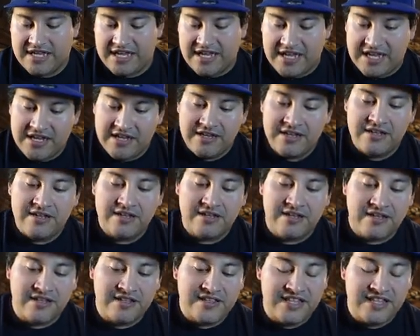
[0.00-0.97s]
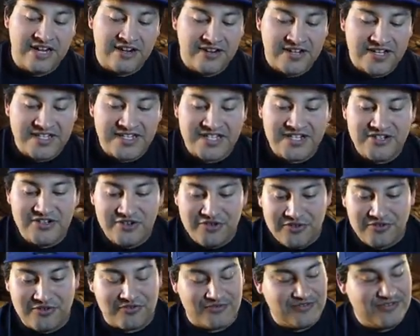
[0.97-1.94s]
a Galarian
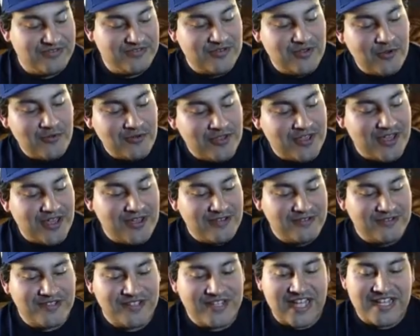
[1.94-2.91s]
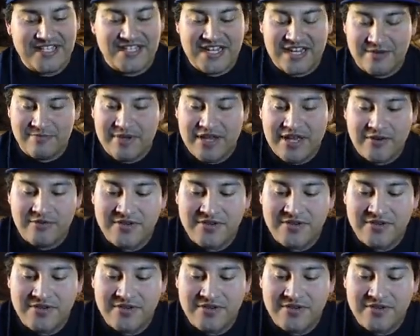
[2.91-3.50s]
Linoone. Okay, that's not a bad